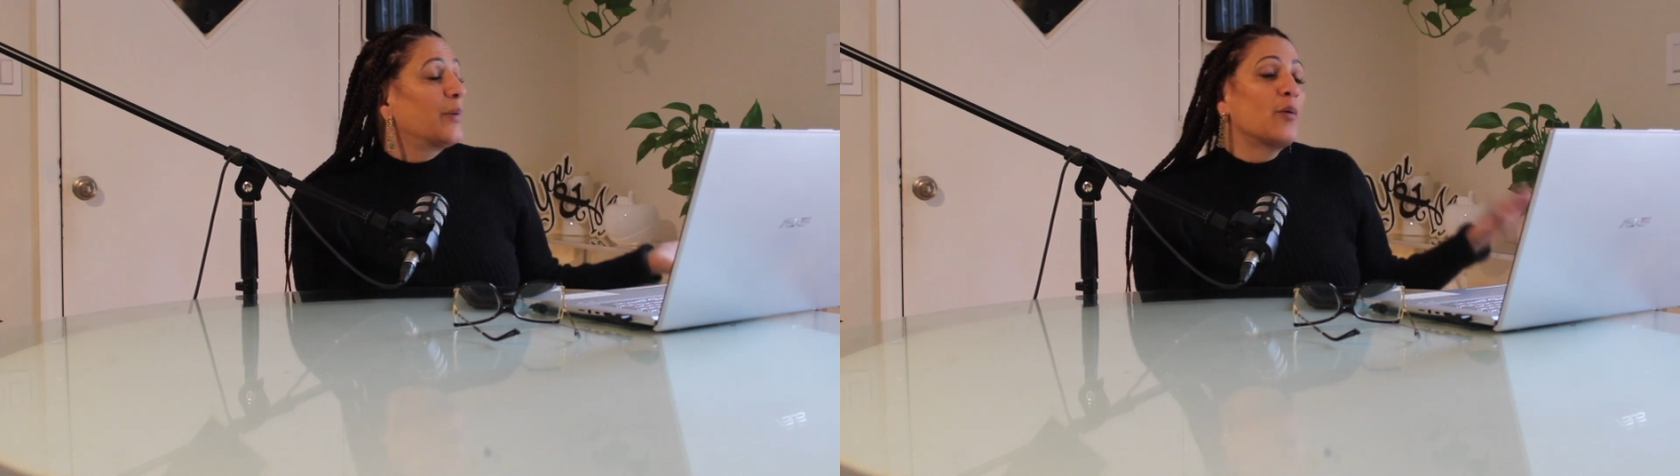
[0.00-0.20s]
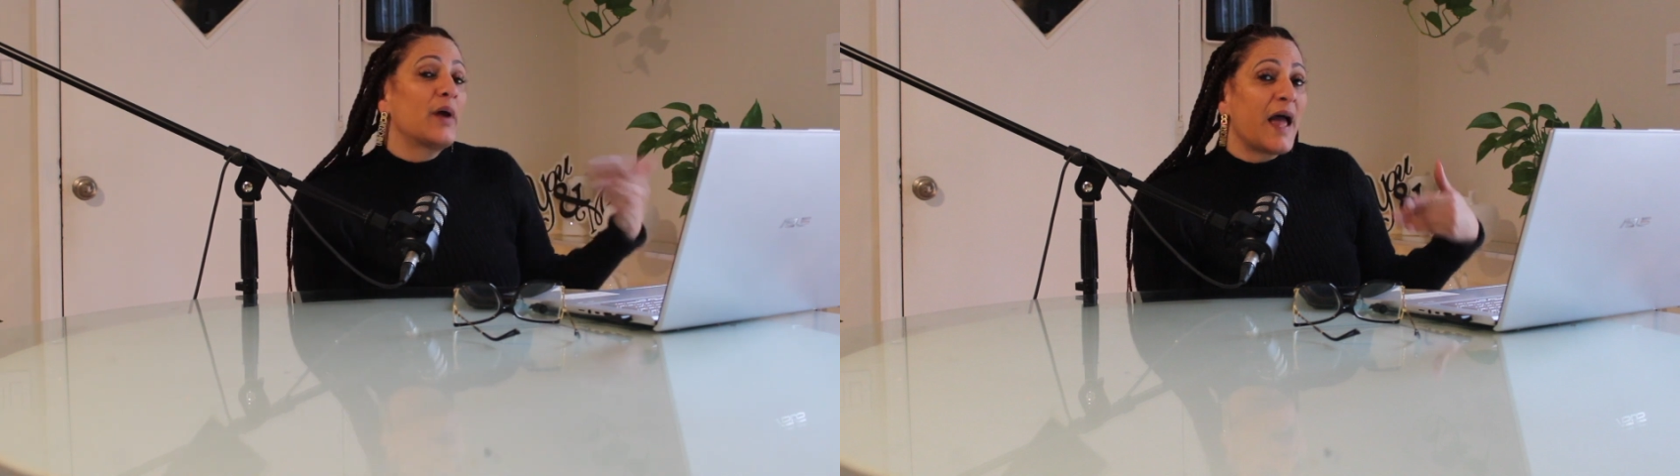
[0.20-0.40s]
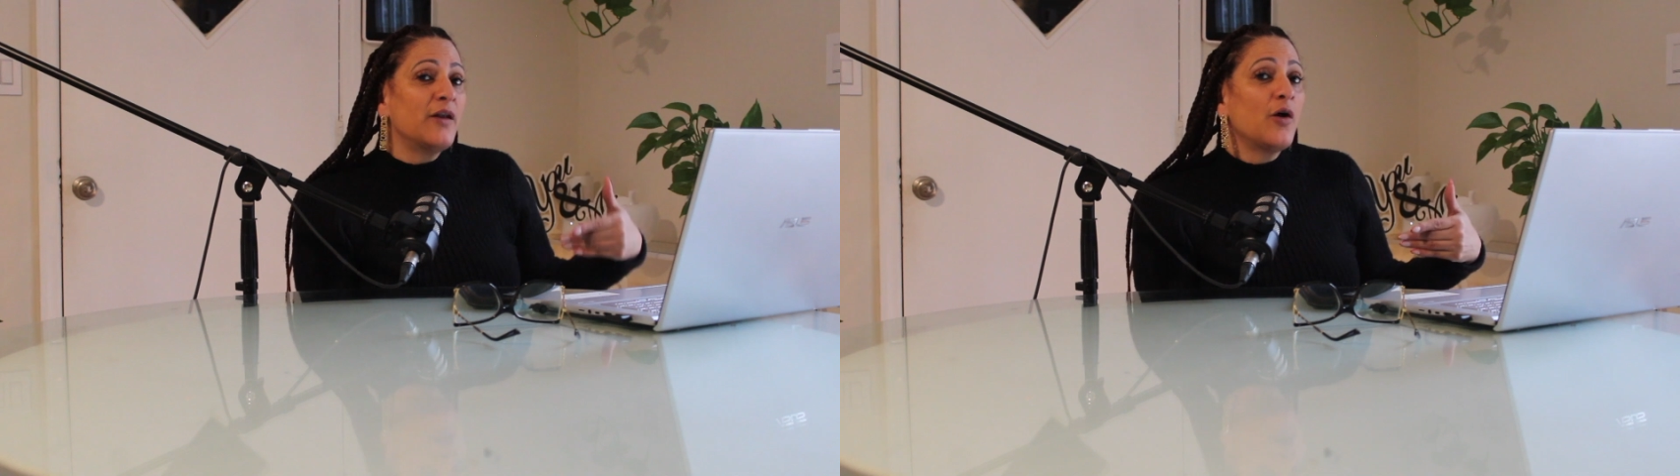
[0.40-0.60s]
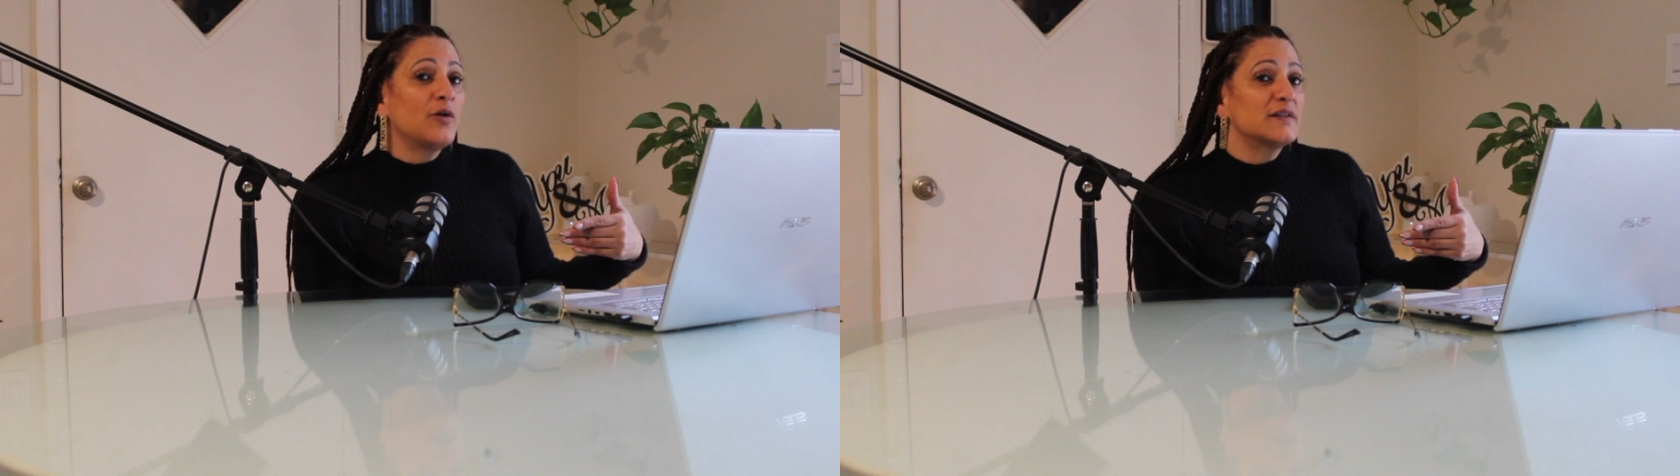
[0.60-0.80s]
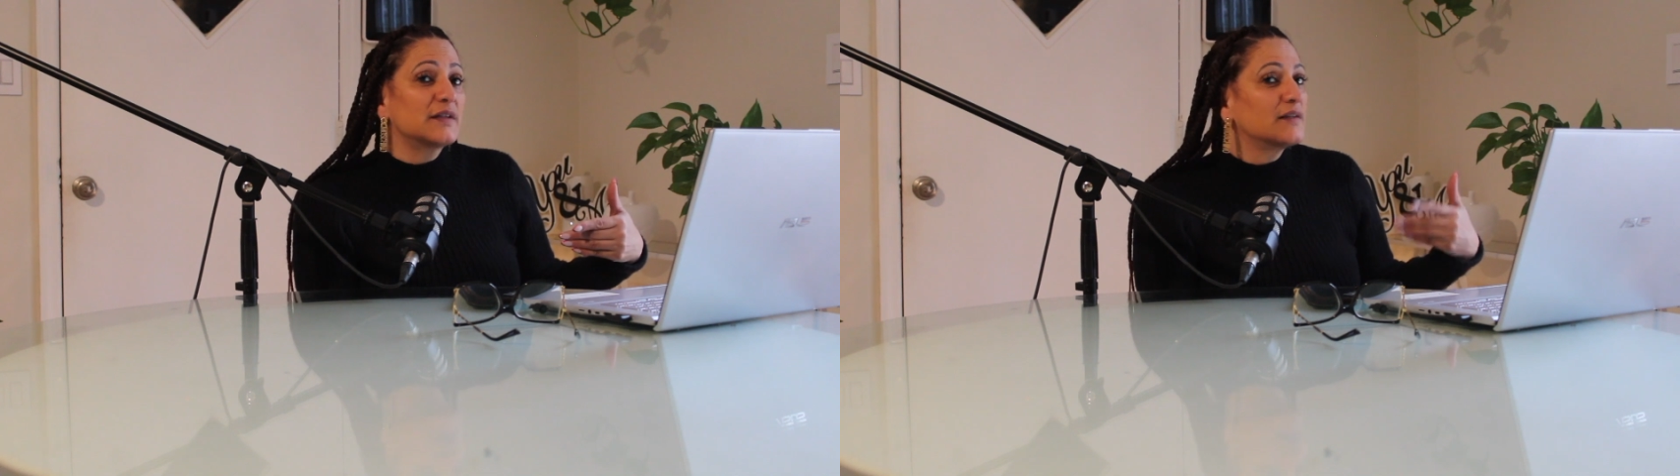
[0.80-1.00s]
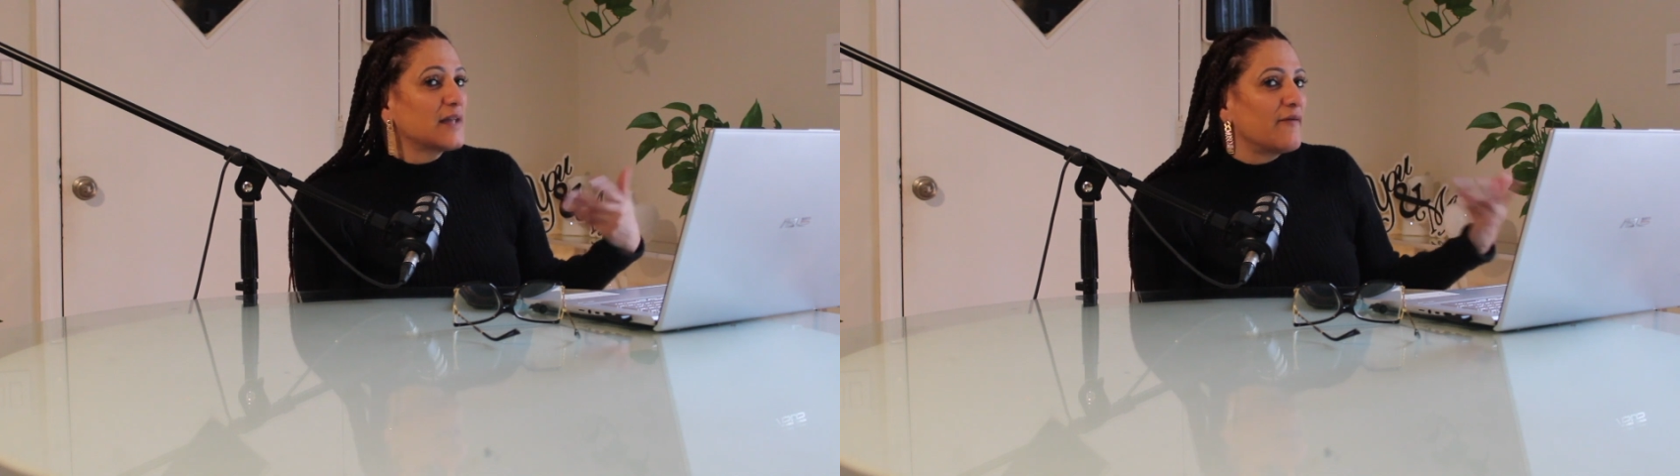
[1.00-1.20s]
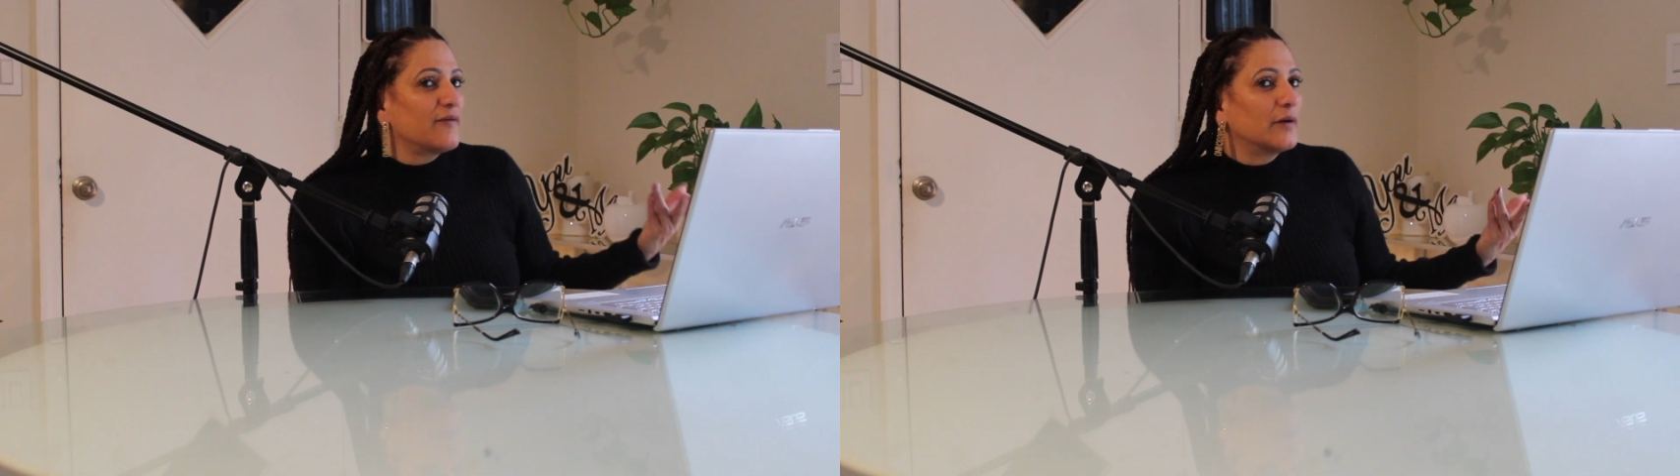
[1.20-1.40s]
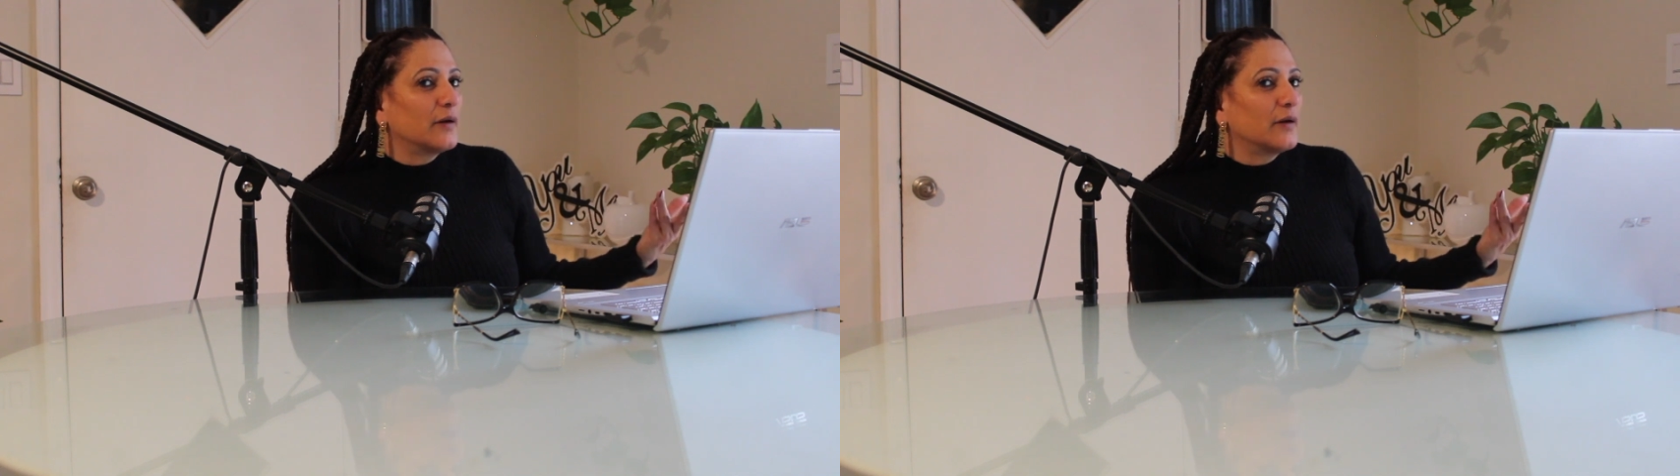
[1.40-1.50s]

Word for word: but what I noticed because I've,